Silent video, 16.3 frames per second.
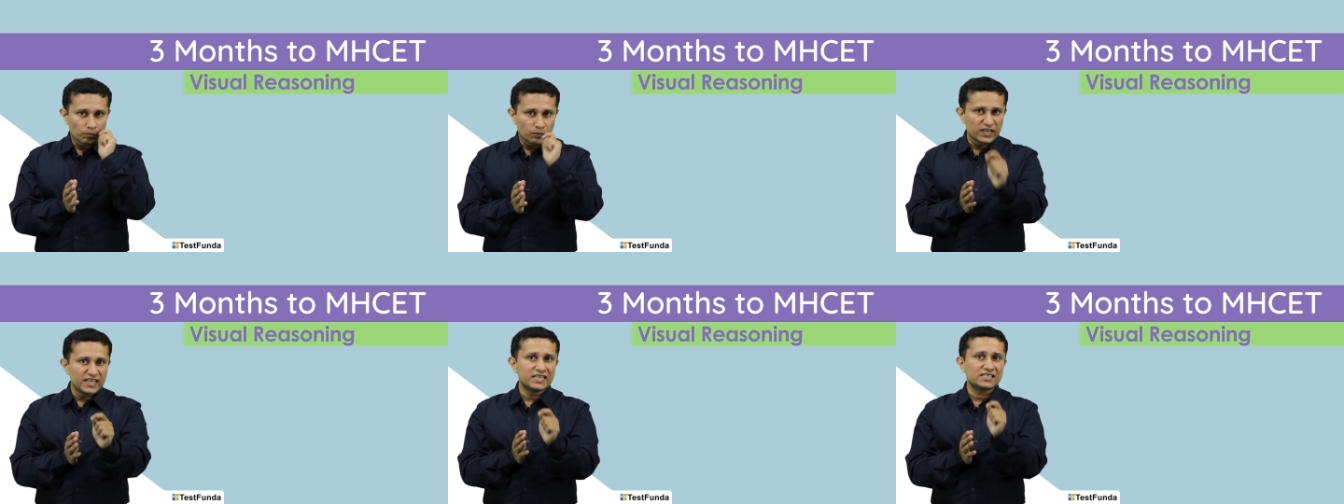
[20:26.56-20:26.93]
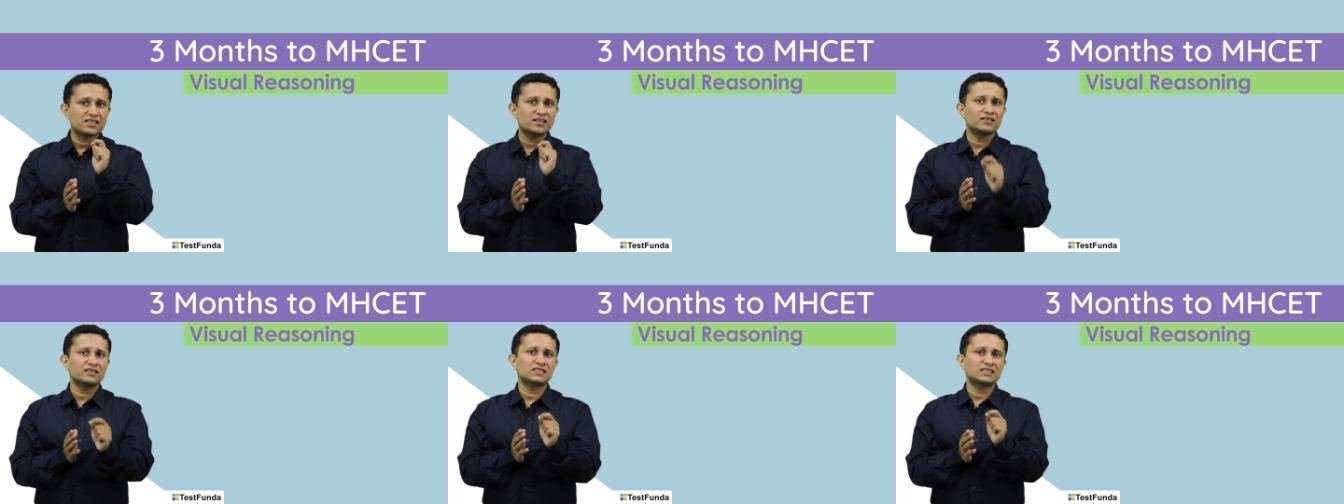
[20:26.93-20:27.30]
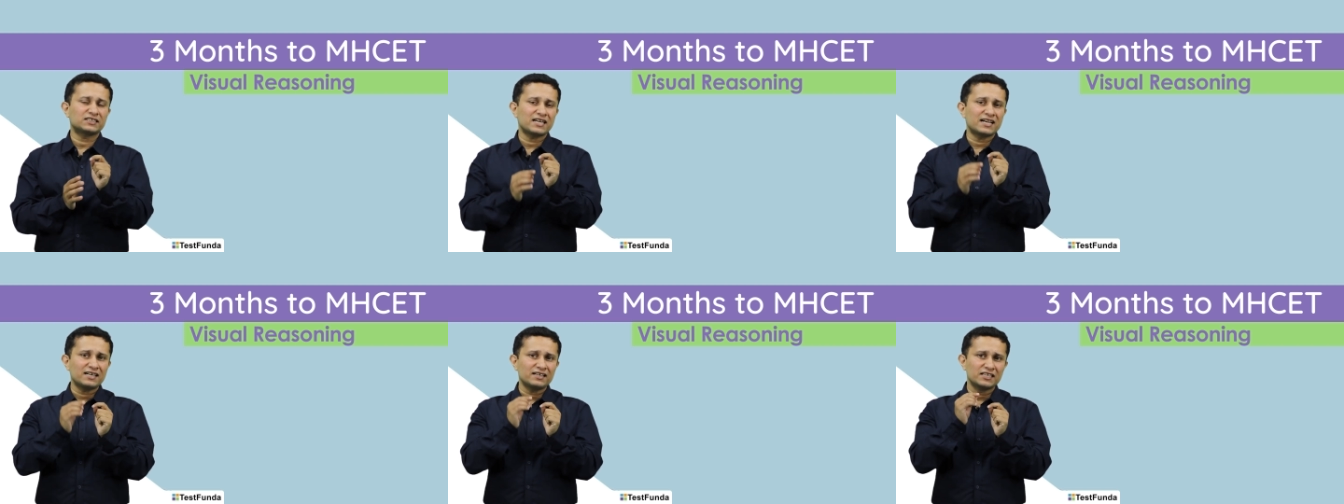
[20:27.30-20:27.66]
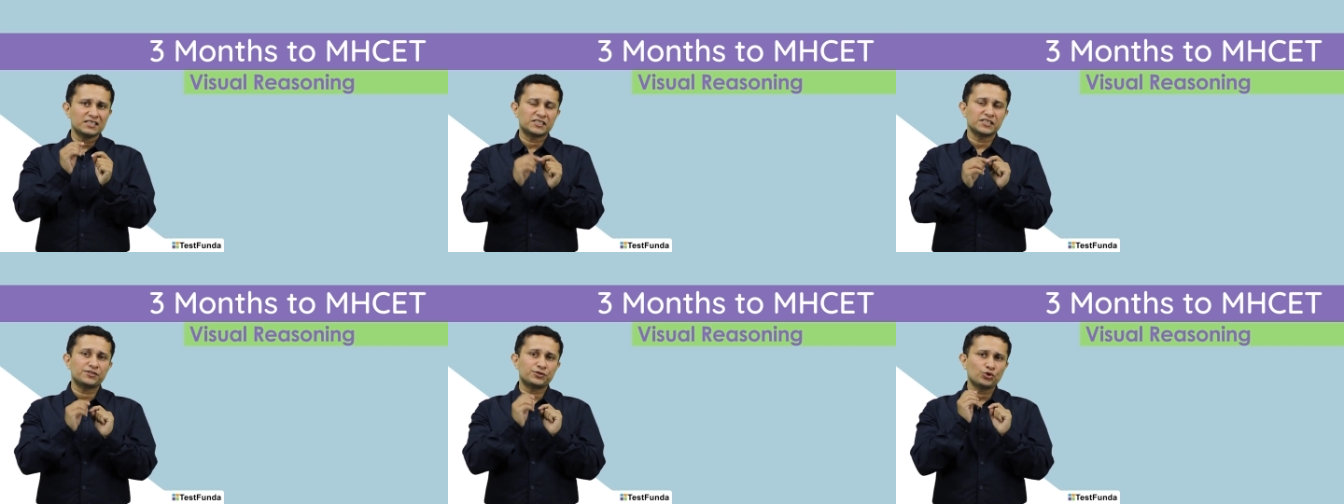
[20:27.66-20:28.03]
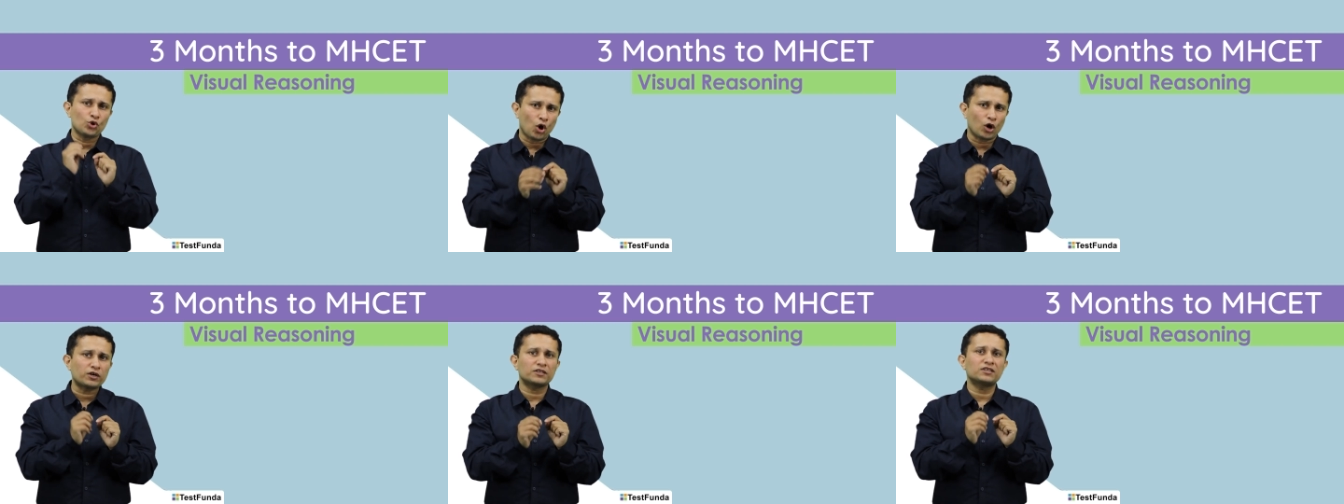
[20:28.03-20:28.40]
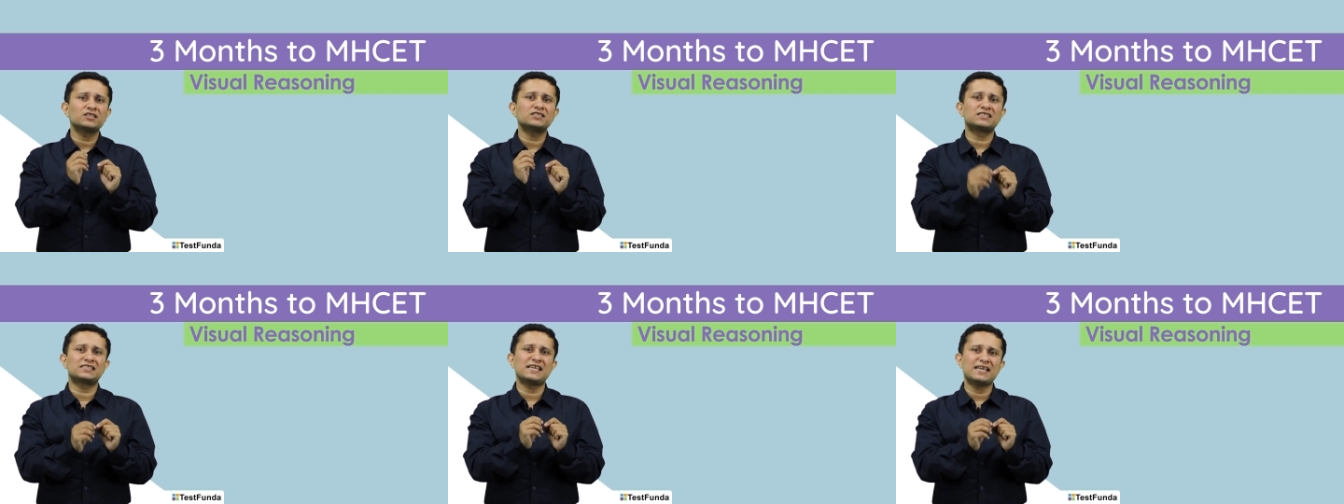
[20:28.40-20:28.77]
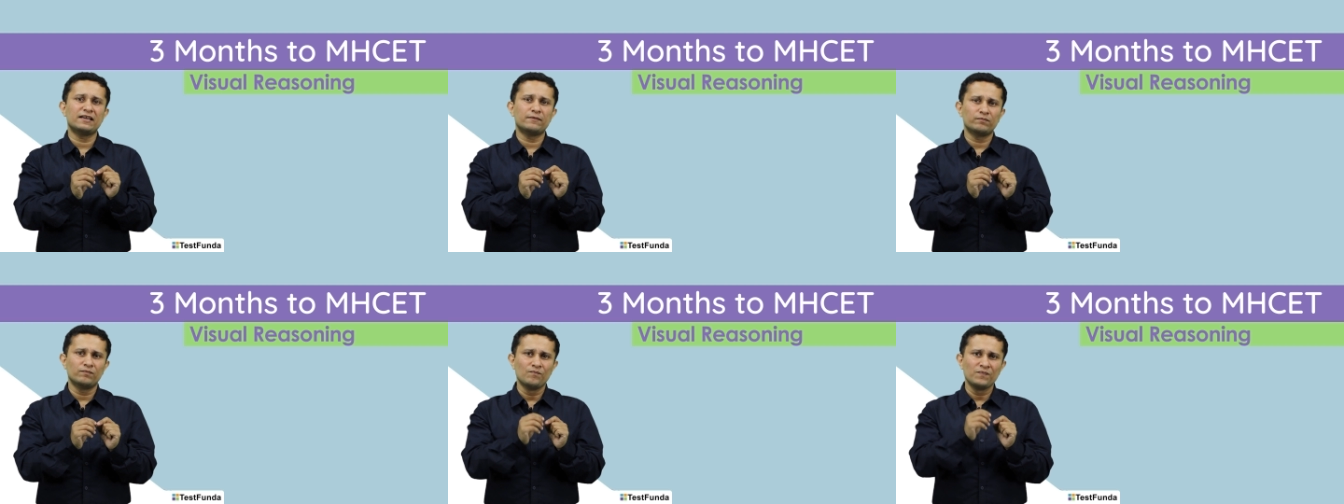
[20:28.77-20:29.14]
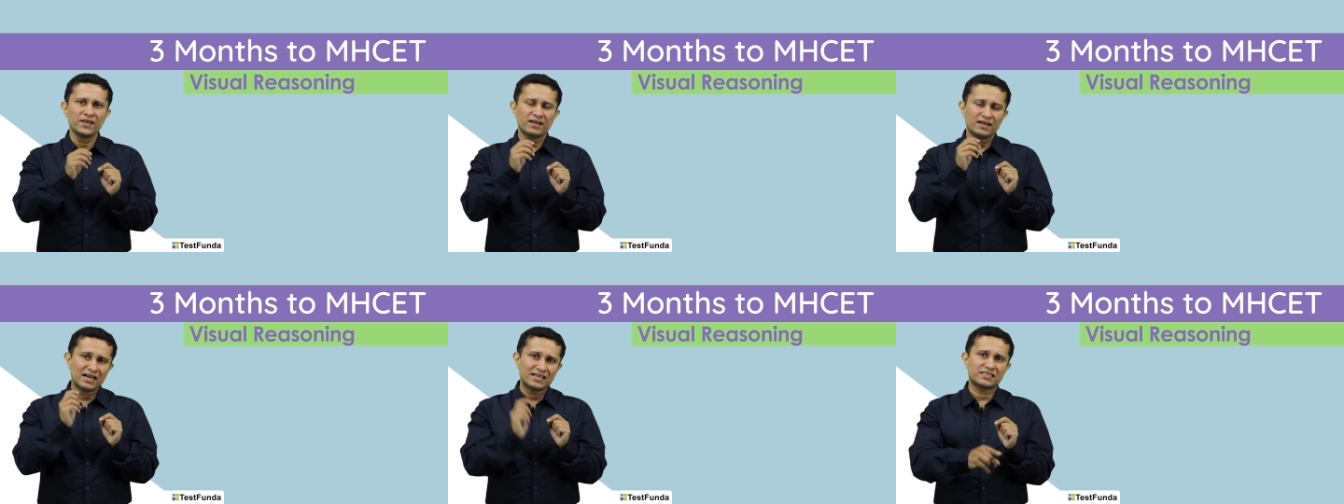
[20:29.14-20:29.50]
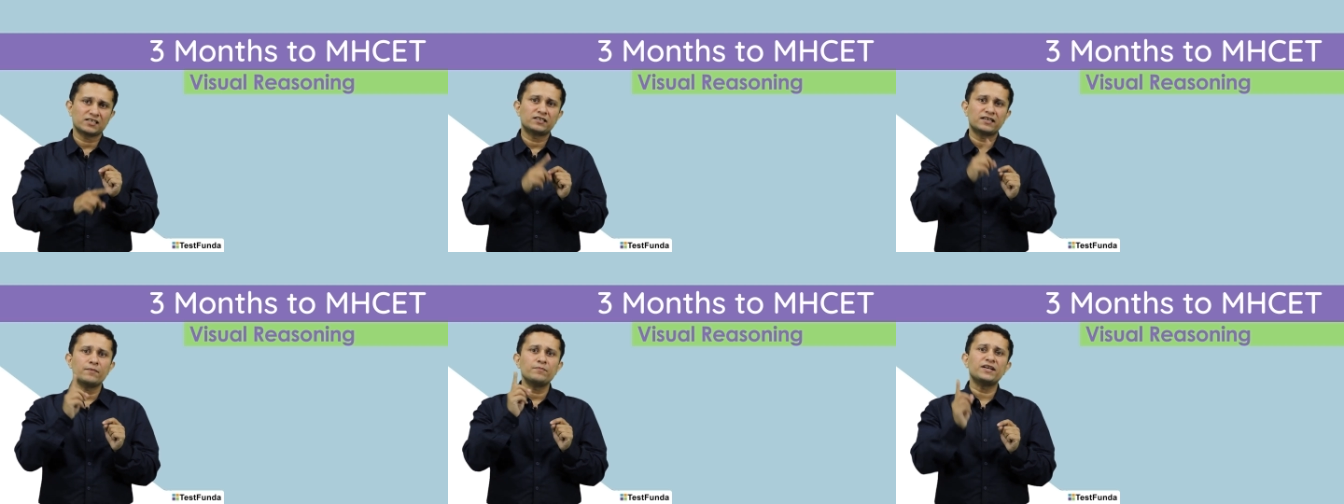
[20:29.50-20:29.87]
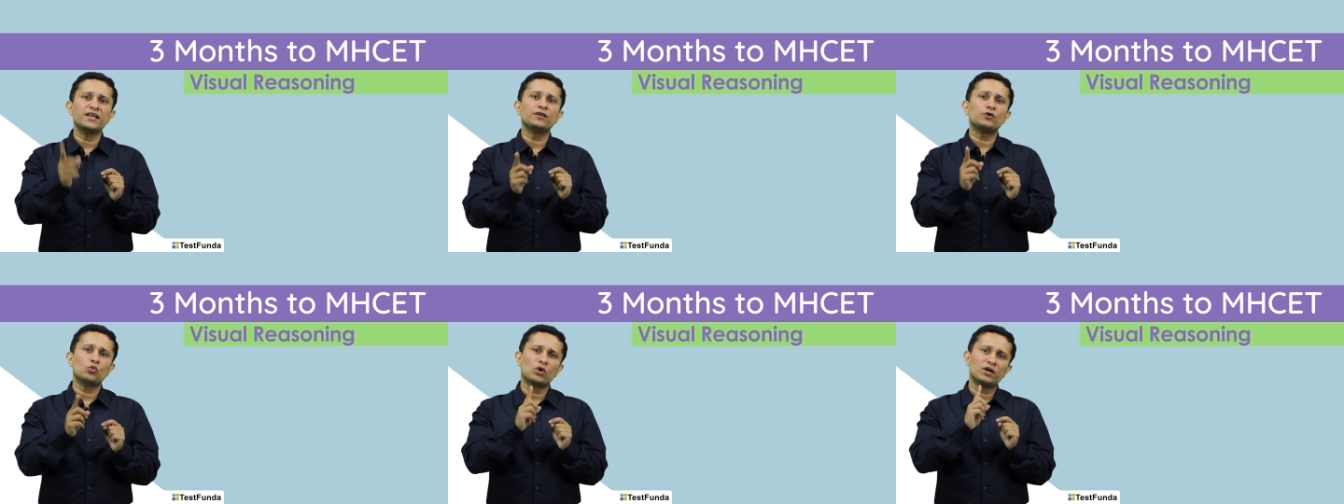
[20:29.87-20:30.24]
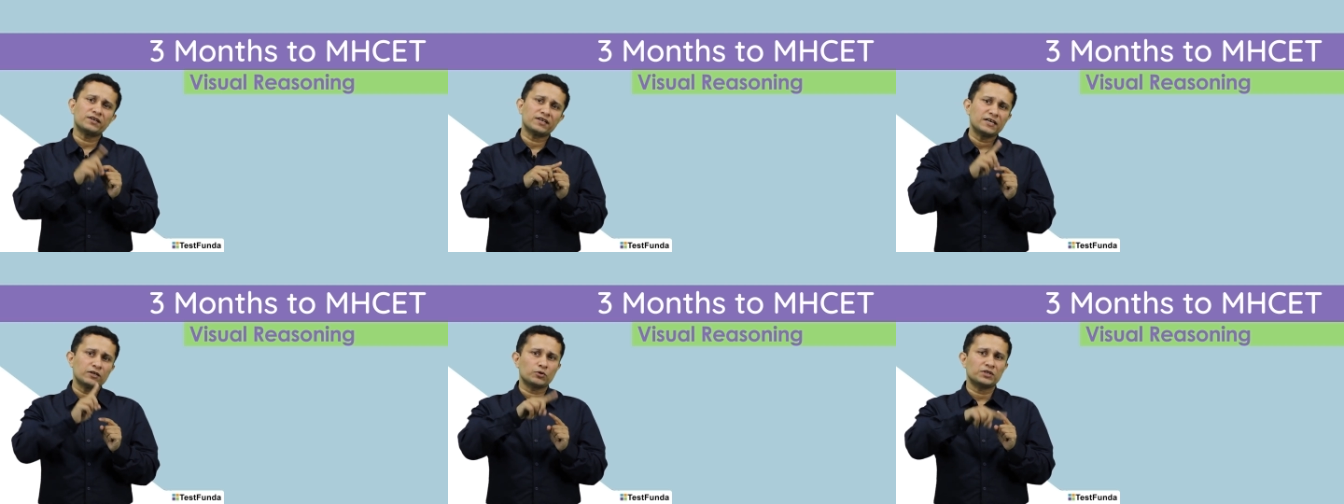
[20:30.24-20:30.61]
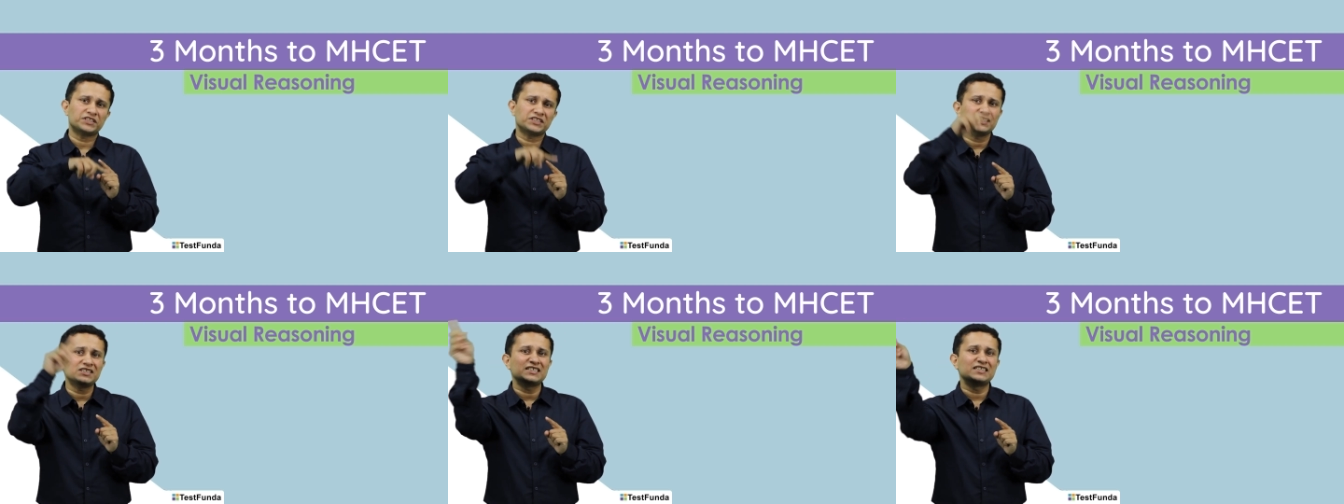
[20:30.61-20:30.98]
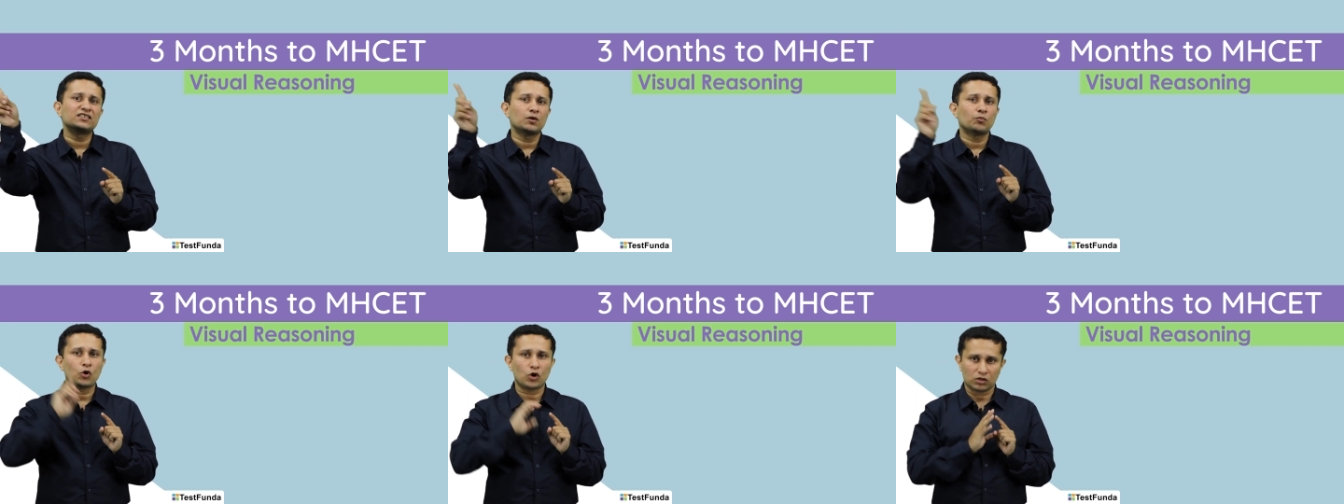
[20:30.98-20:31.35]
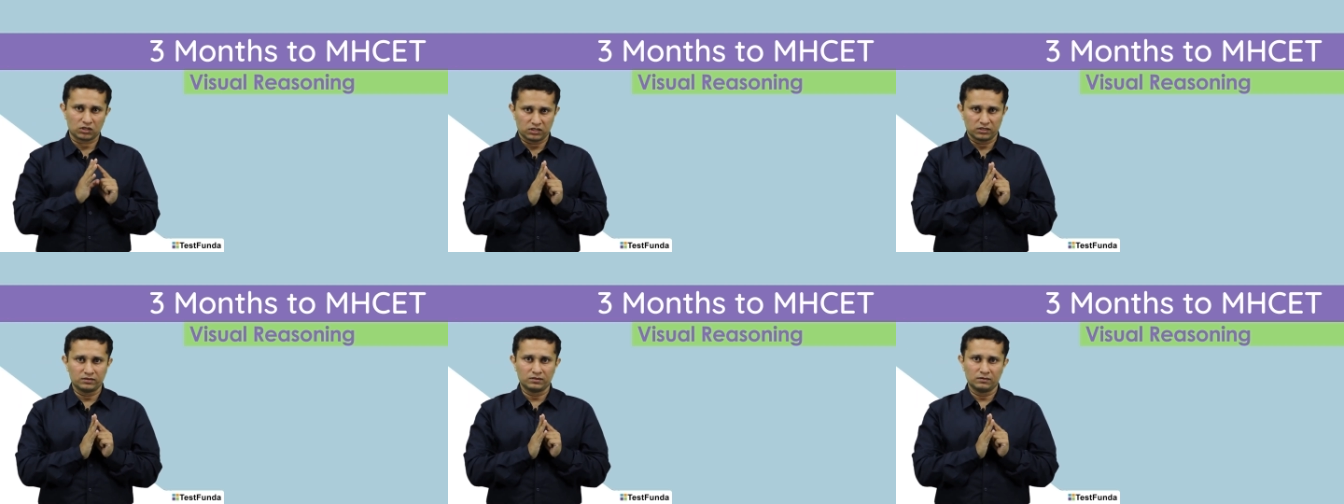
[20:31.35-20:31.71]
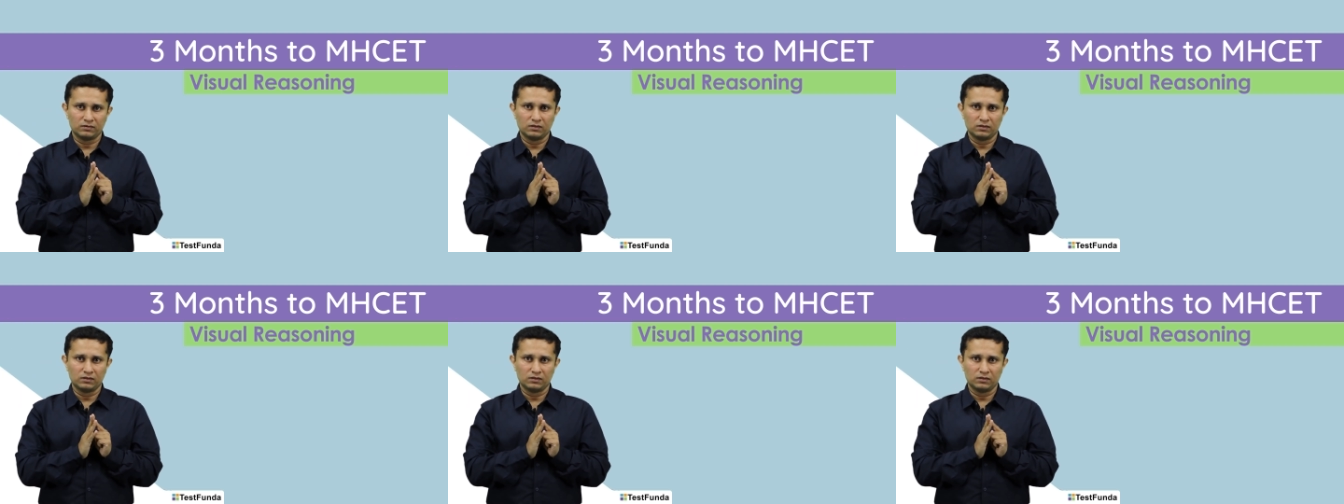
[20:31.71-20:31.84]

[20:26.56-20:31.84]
Please understand this is not the same as attempting 200 questions in the mock.